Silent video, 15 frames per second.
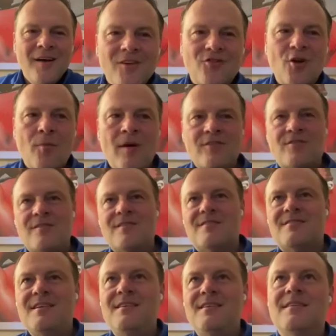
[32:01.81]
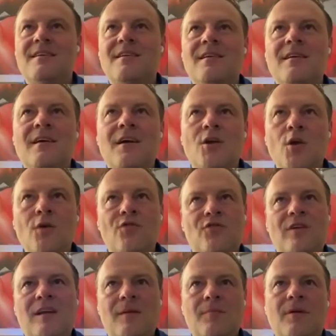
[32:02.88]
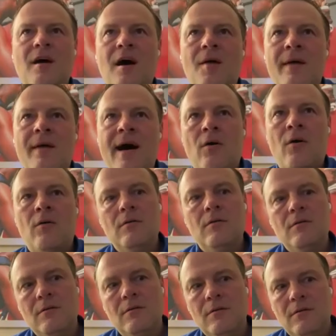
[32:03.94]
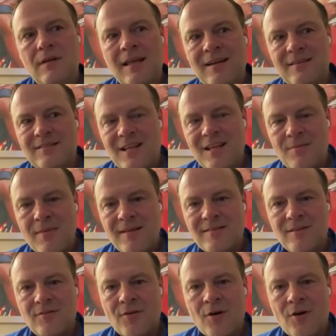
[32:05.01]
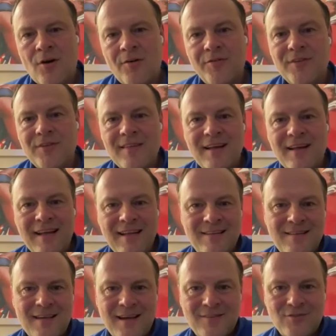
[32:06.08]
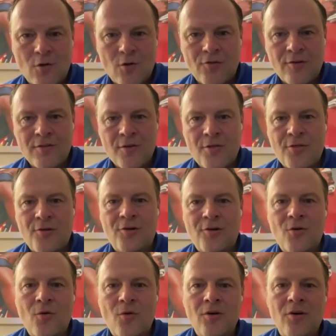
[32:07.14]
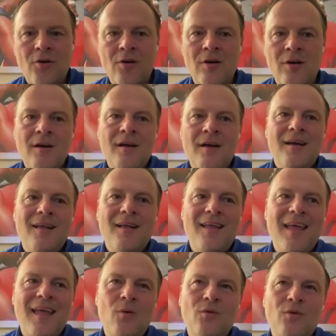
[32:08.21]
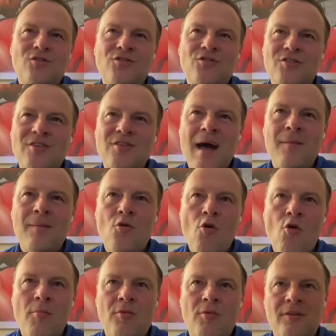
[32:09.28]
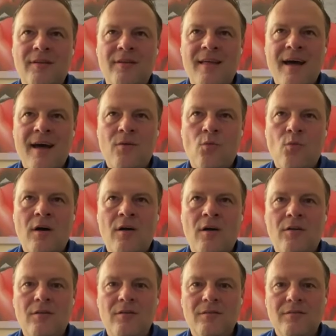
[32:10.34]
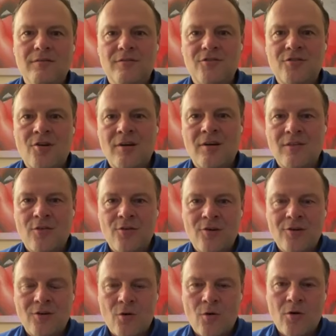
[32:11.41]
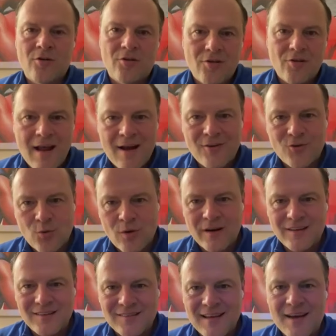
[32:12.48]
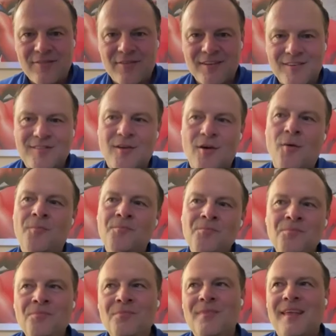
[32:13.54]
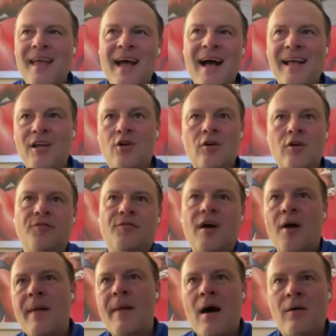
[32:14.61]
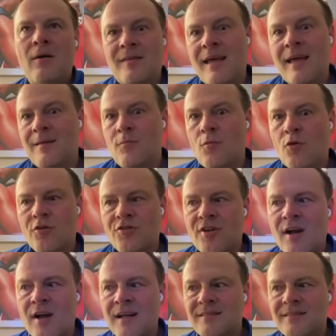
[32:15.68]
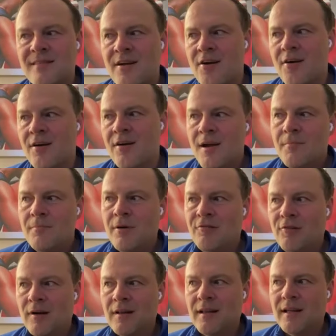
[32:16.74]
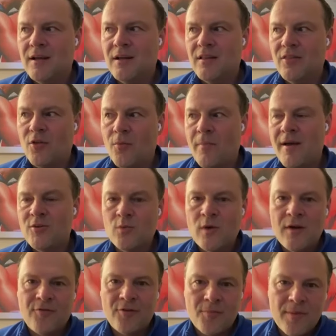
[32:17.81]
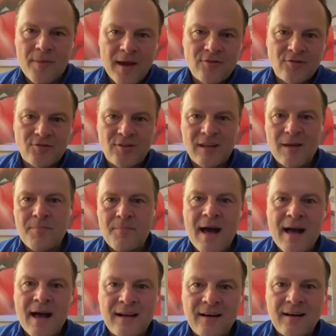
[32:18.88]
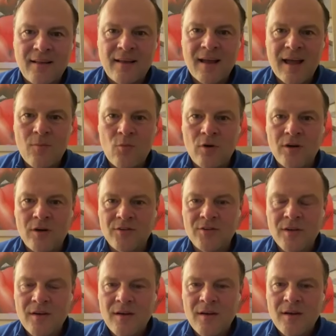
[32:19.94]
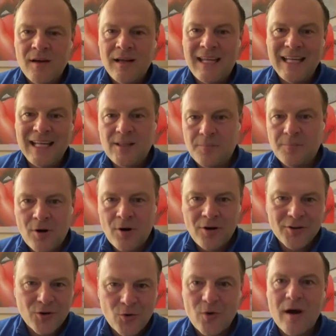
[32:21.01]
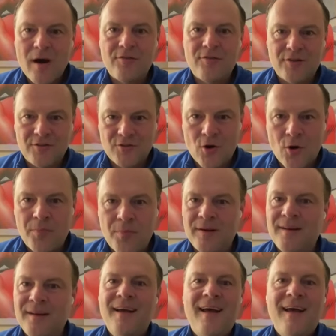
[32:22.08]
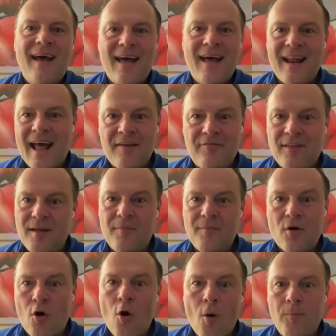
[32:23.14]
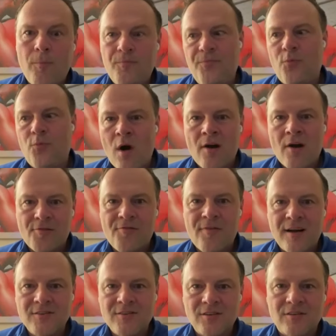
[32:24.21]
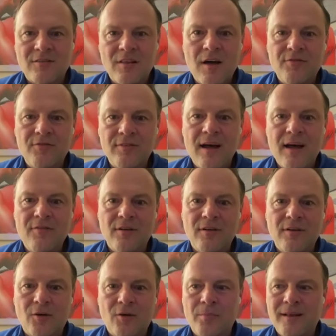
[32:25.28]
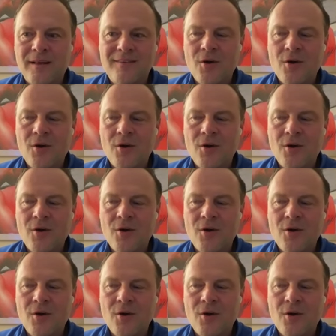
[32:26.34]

So much of the season, you've seen him come out, get his teammates involved, and then he takes over in the third quarter. It was just abnormal in that. Well, starting the third quarter, you're down 27. So, yeah, he could have come out and taken more shots there. But really, the best way for the Pacers to get back into the game was get the ball to whoever is open, and have them hope water finds its love level a little bit.